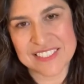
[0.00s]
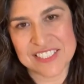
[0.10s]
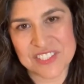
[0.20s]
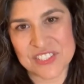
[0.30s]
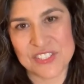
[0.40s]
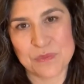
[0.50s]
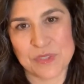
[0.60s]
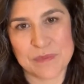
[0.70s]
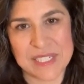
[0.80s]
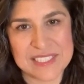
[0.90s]
I just couldn't
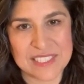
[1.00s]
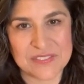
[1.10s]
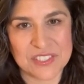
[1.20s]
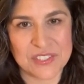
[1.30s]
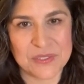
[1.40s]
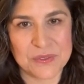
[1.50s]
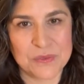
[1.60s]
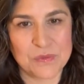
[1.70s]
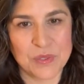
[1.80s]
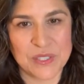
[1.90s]
bring myself to
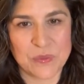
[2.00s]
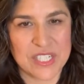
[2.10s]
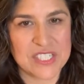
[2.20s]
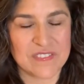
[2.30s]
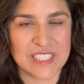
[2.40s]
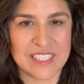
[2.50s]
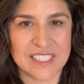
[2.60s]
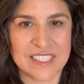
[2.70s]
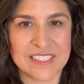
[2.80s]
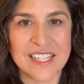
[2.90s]
rearrange
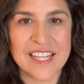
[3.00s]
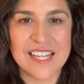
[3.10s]
everything.